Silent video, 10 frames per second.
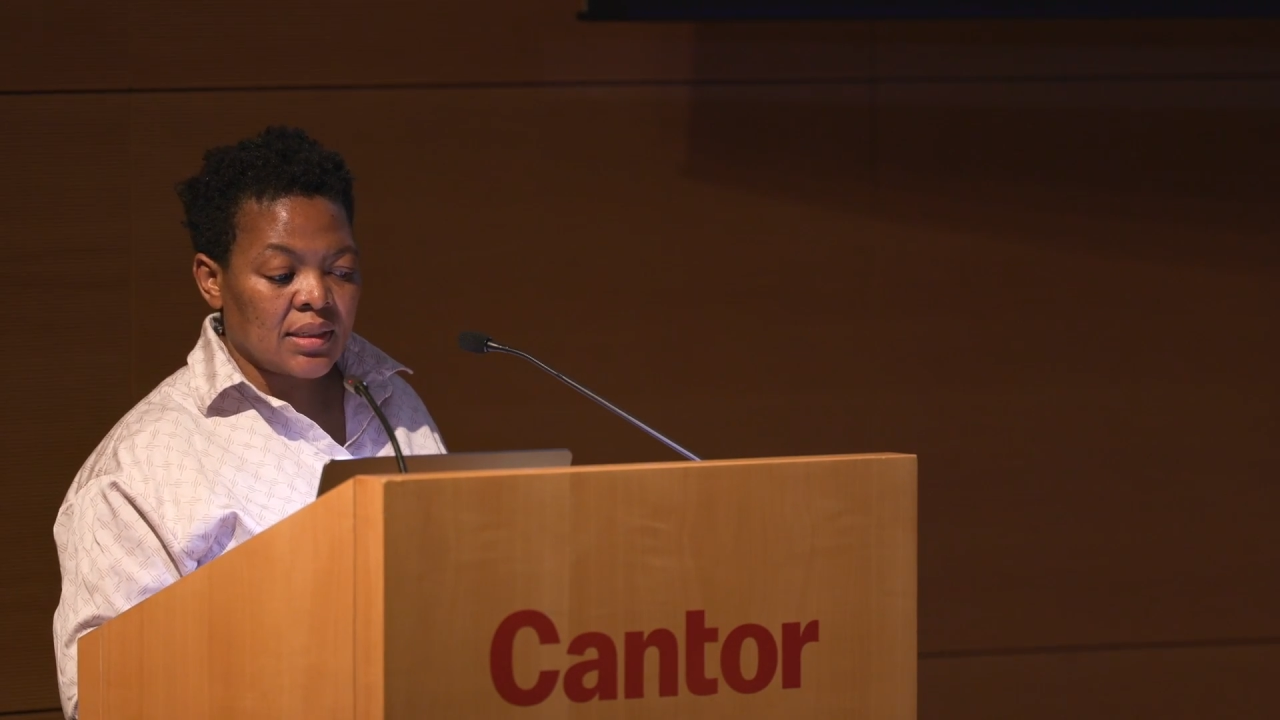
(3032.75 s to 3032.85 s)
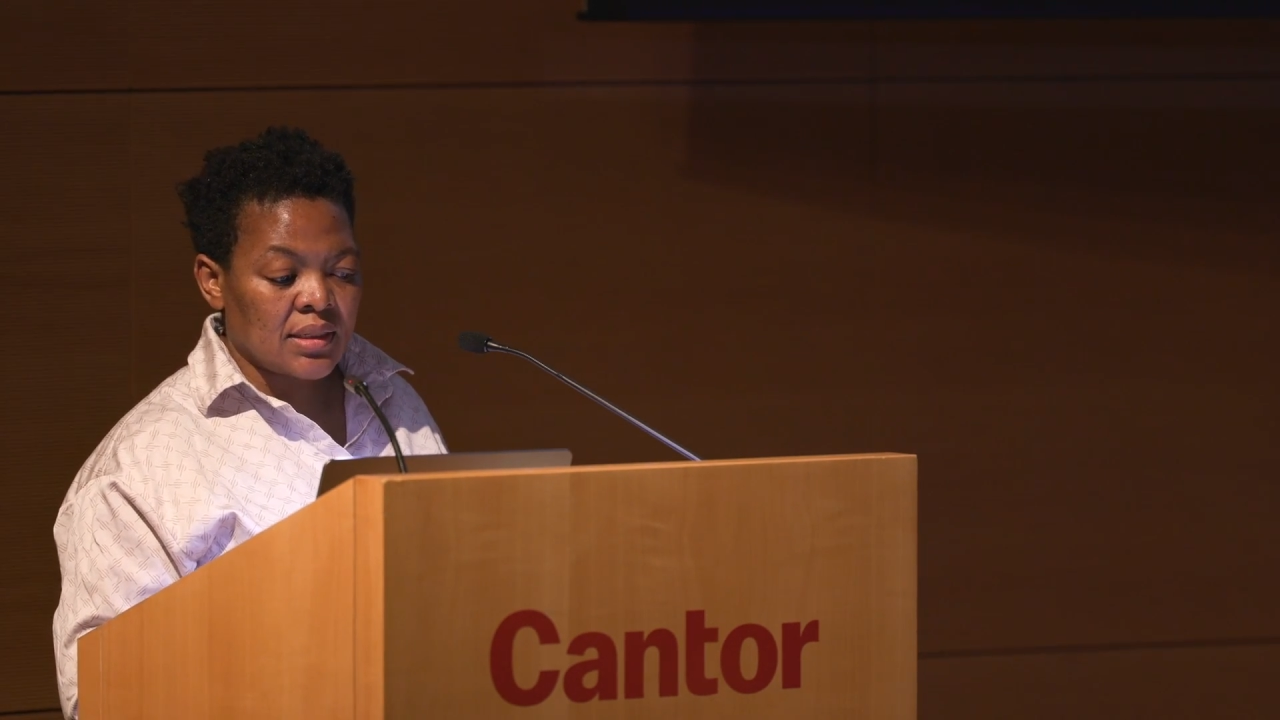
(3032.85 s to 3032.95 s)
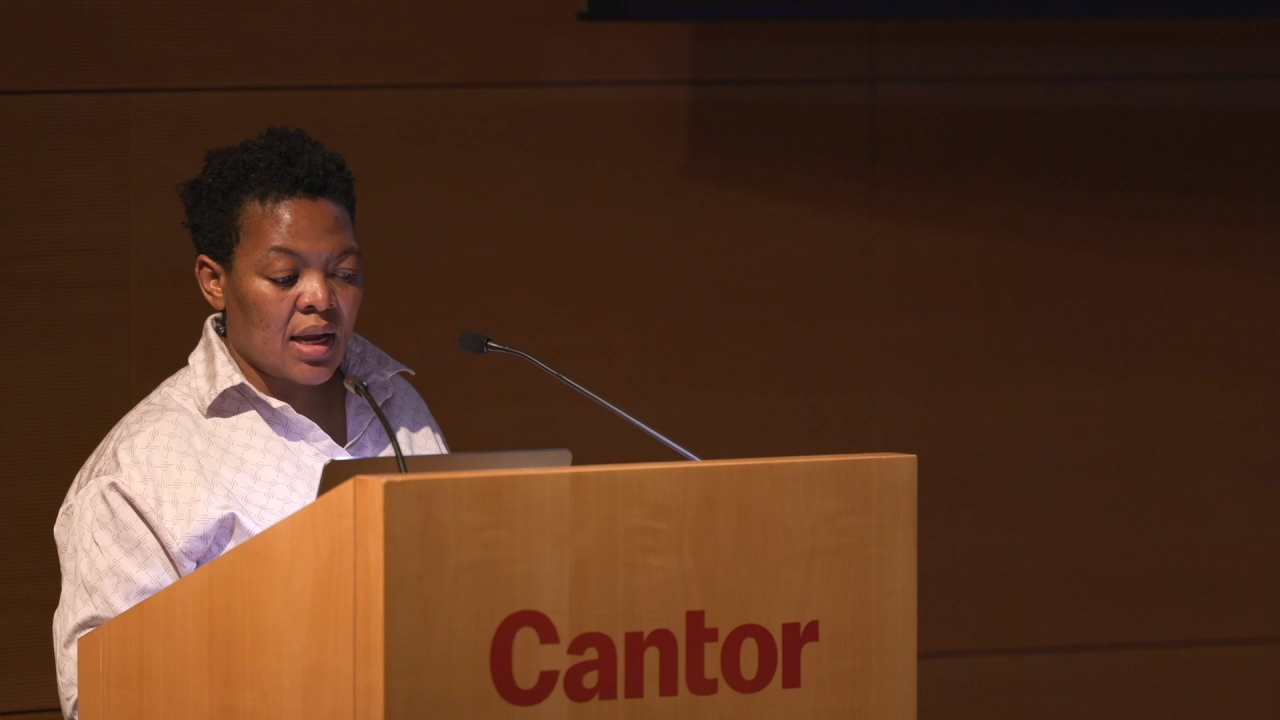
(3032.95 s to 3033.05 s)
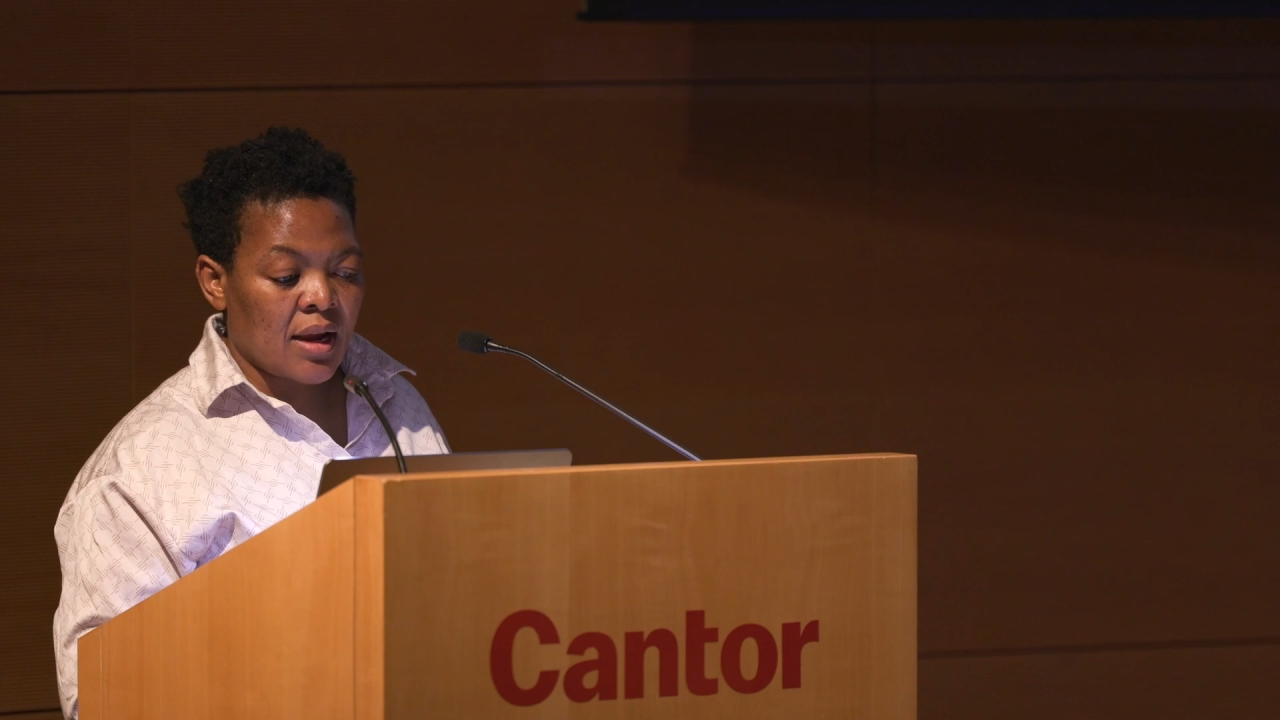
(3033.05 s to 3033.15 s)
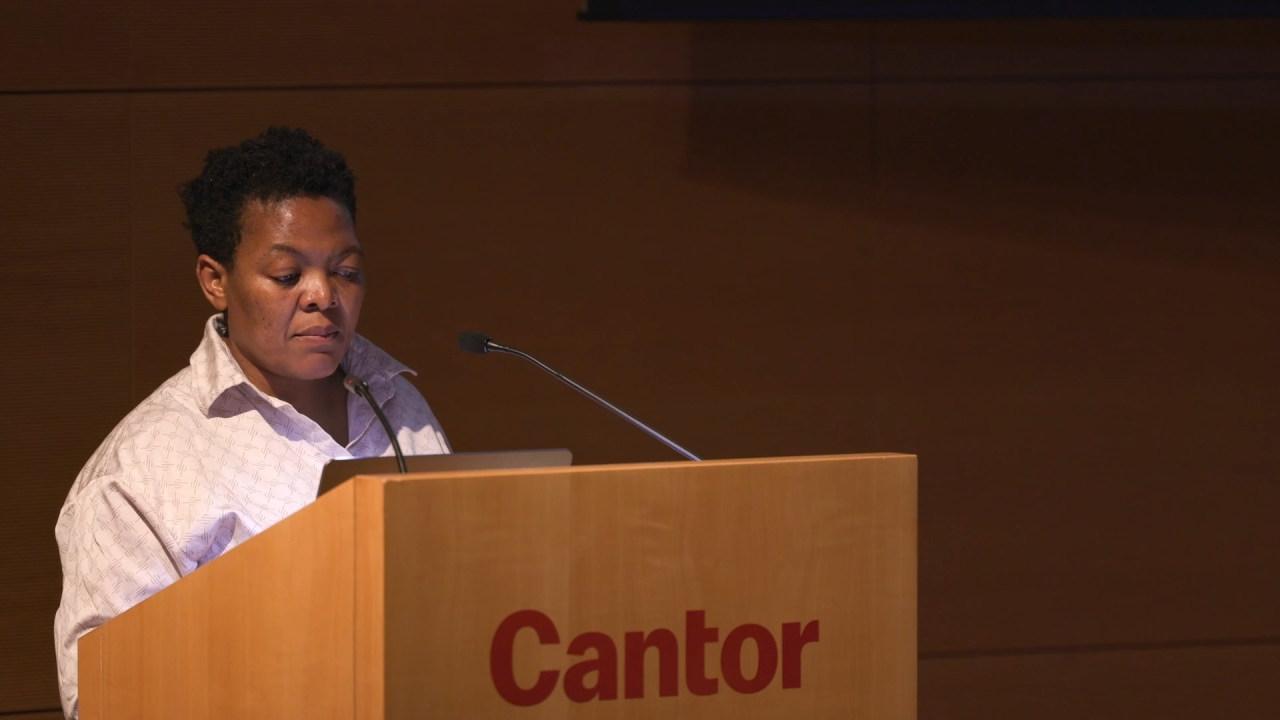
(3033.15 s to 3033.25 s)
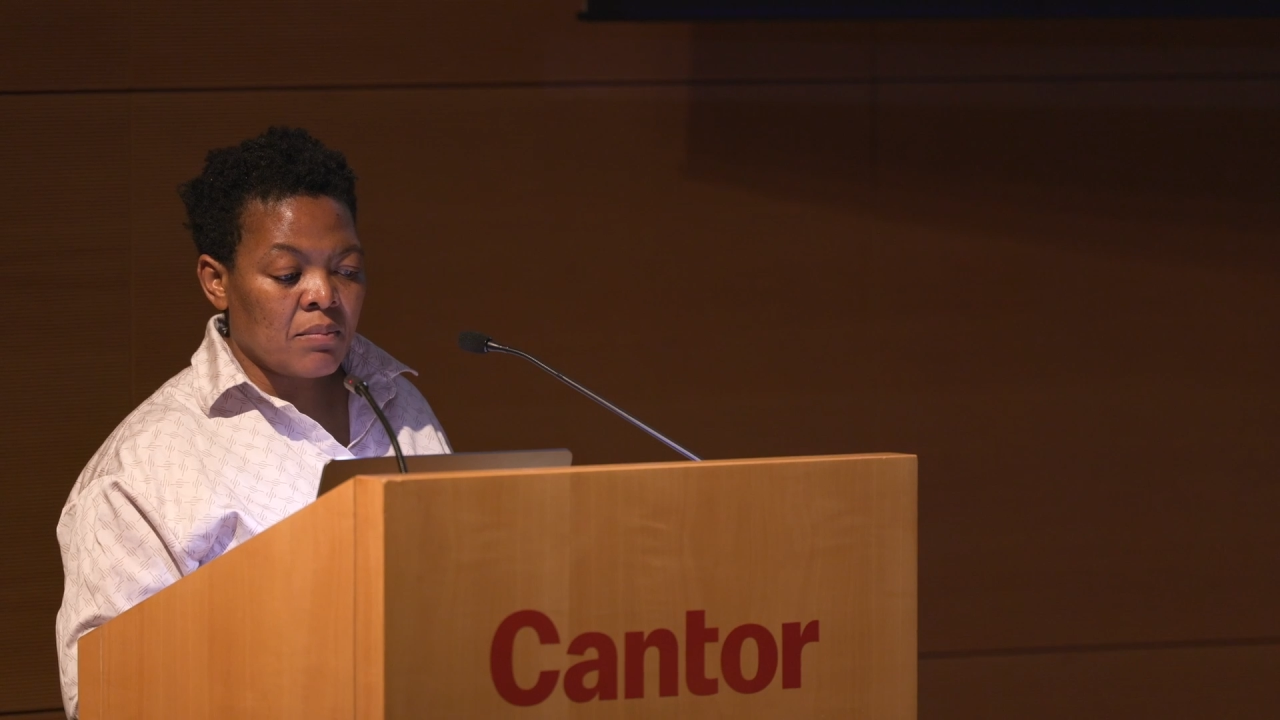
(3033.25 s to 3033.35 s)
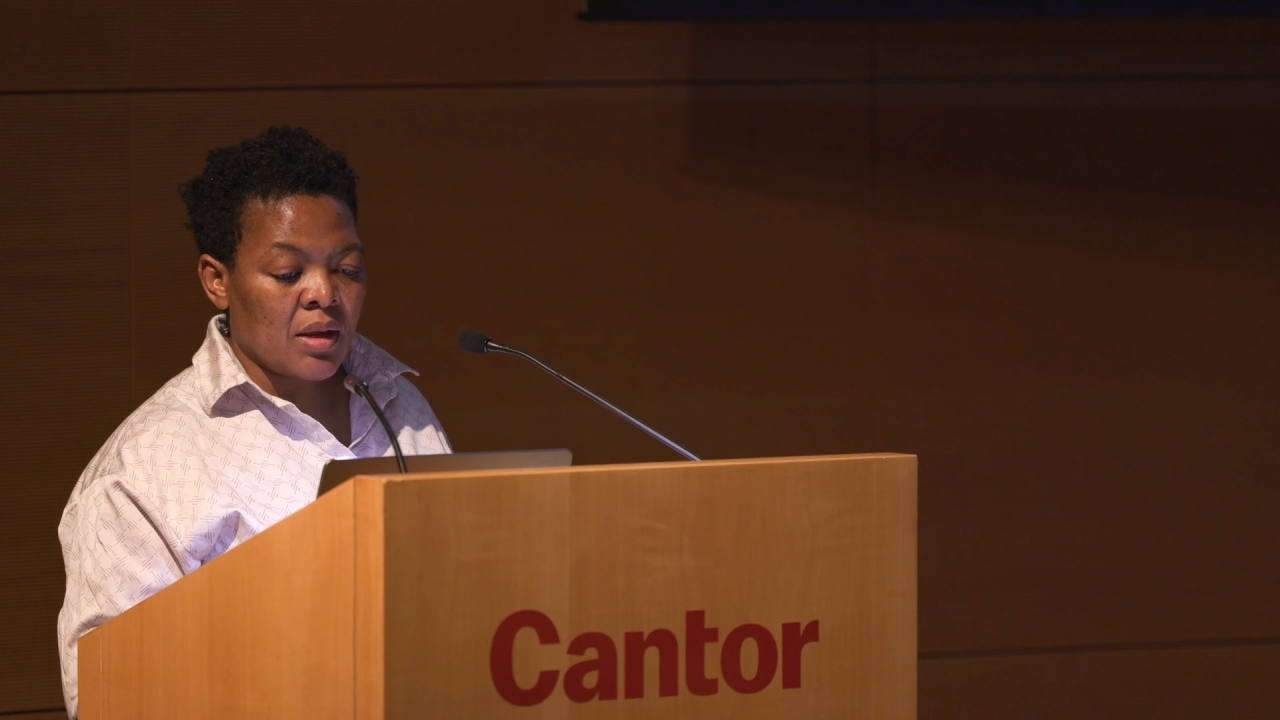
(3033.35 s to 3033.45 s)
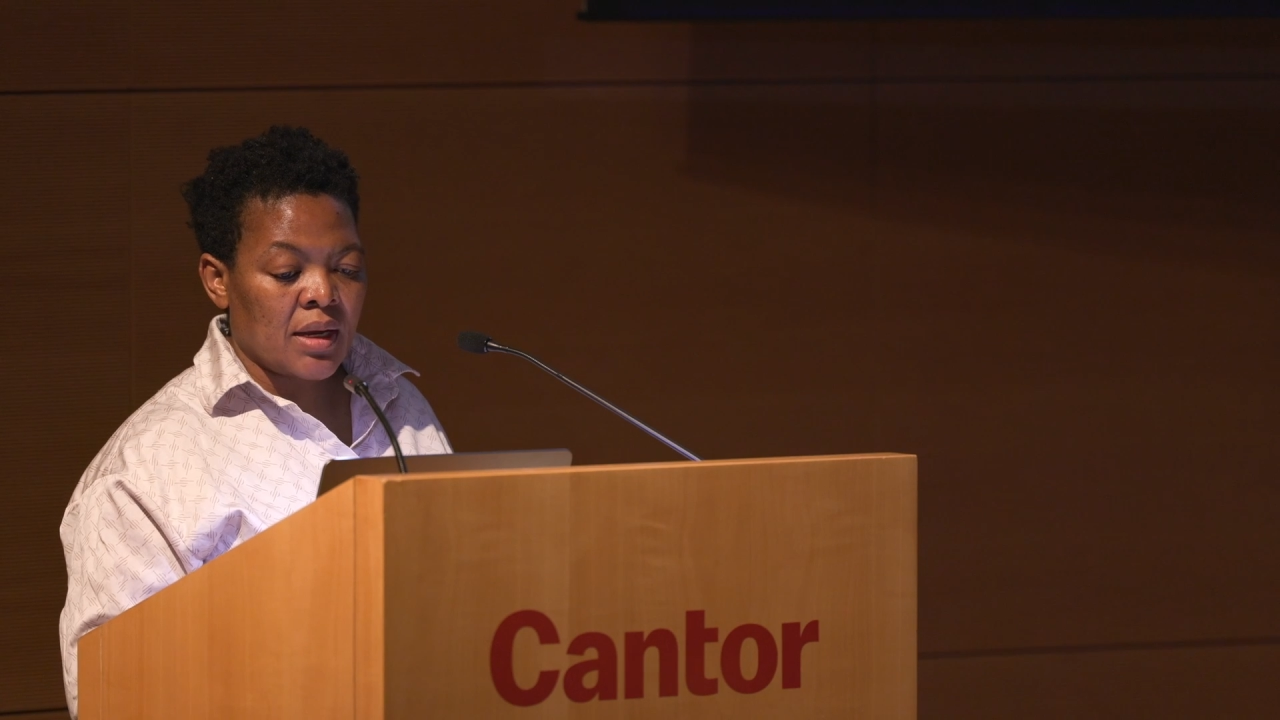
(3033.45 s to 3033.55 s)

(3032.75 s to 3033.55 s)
in time